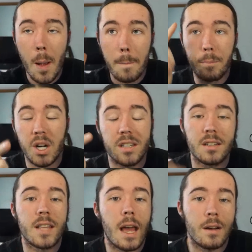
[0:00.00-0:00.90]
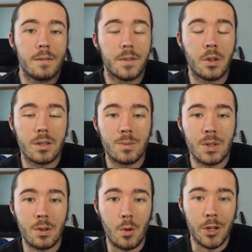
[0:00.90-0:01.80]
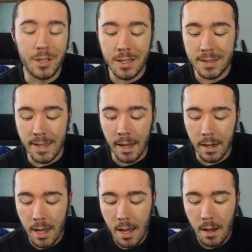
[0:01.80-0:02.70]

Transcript: but it does have, you know, some certain qualities that